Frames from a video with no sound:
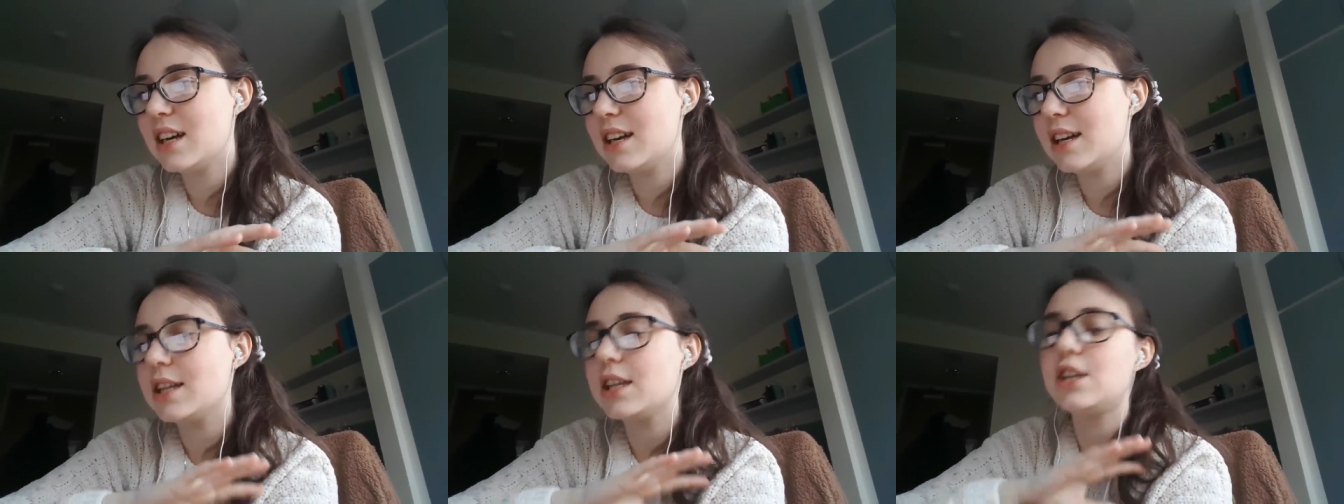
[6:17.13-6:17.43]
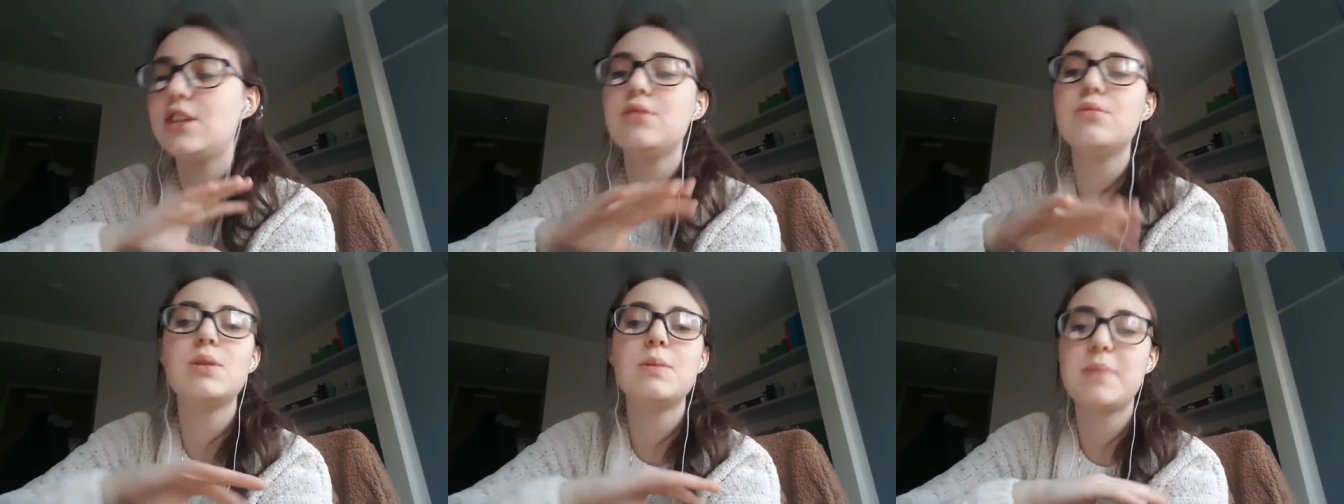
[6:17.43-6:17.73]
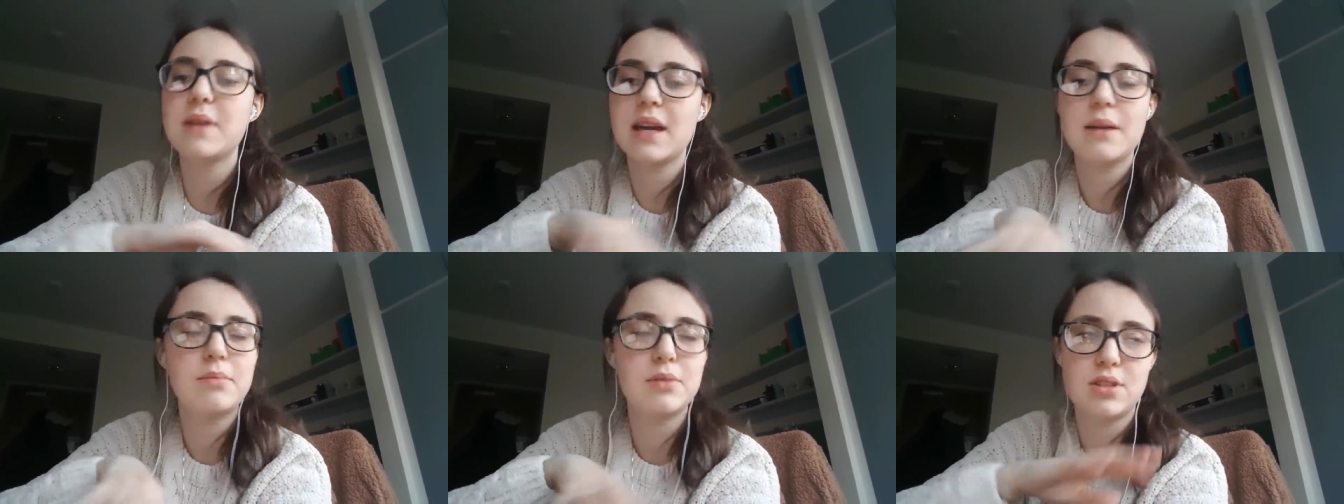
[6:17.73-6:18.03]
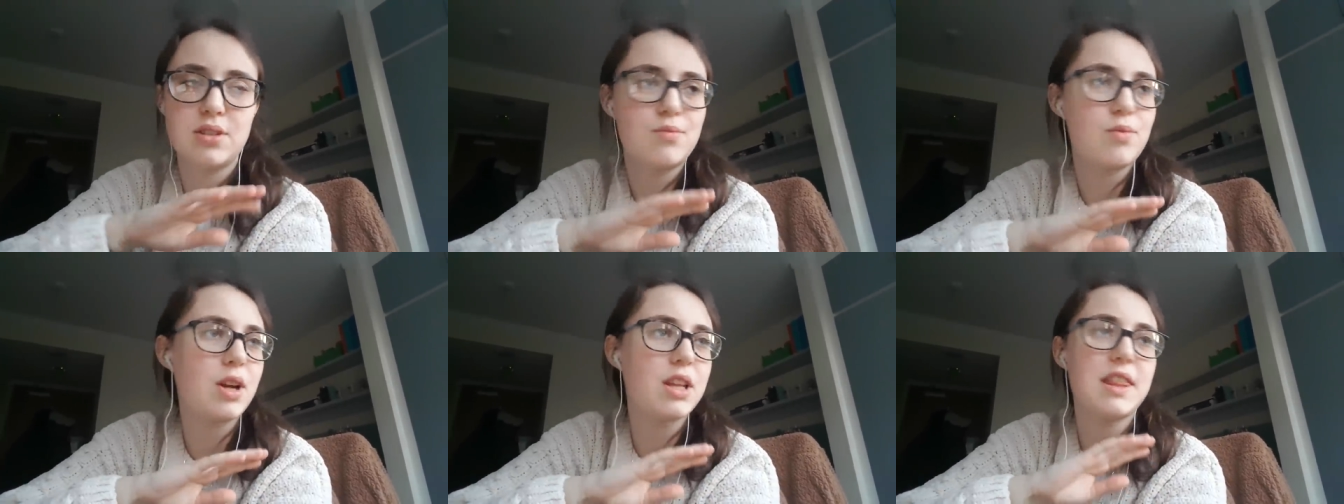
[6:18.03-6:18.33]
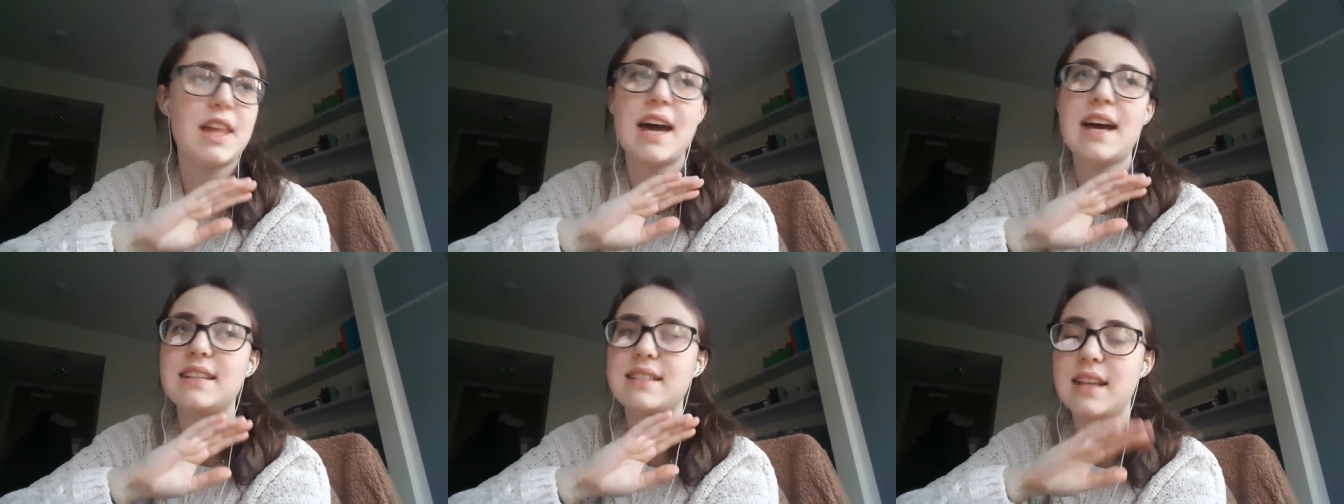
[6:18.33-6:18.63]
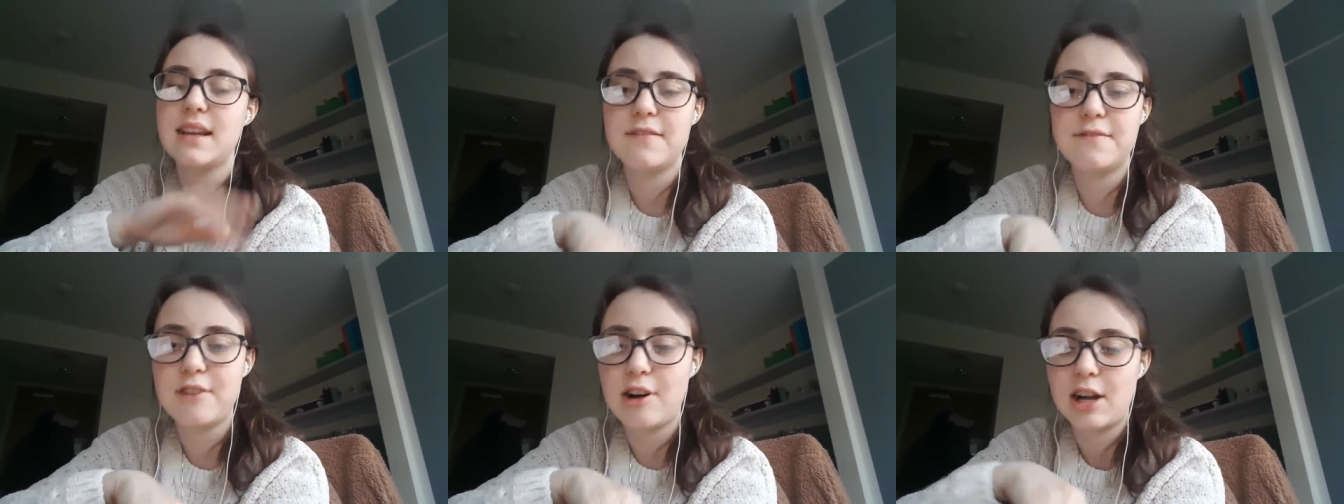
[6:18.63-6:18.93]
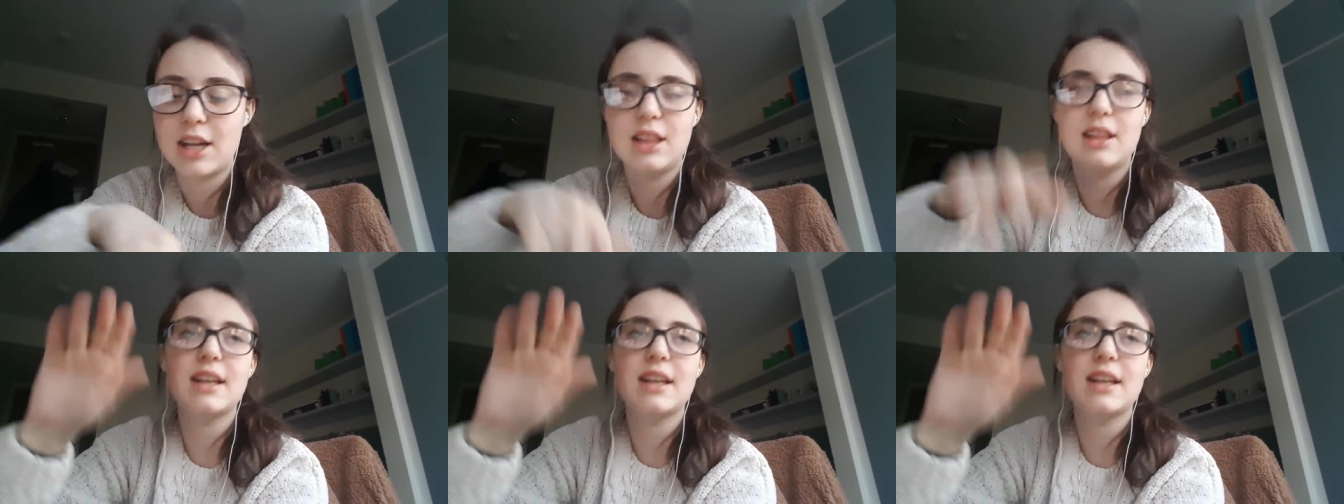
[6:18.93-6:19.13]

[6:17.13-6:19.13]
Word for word: you would be able to write that essay fine.